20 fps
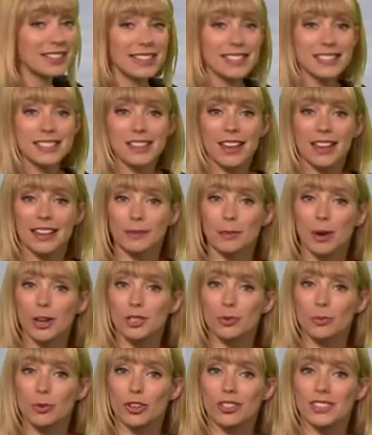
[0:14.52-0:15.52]
but it is turning
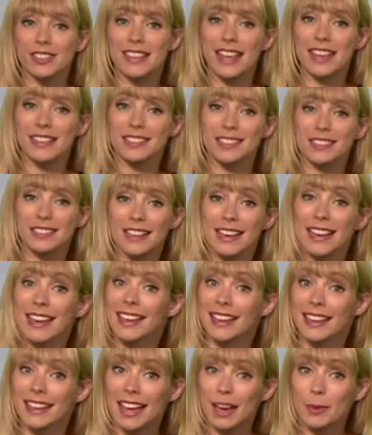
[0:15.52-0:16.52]
much more unsettled
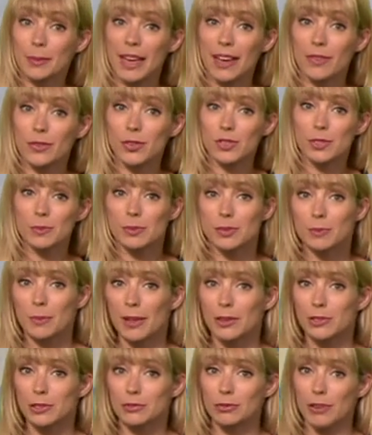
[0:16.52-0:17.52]
and we have got some
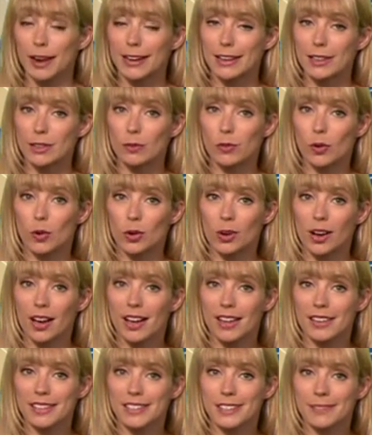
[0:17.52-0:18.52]
spells of rain in the
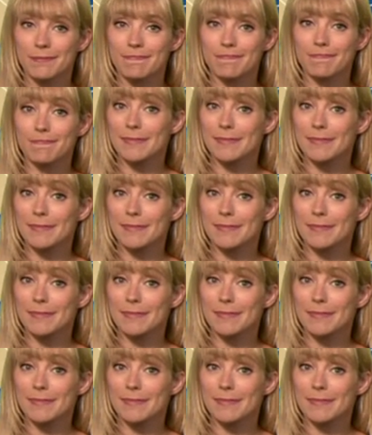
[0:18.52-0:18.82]
forecast.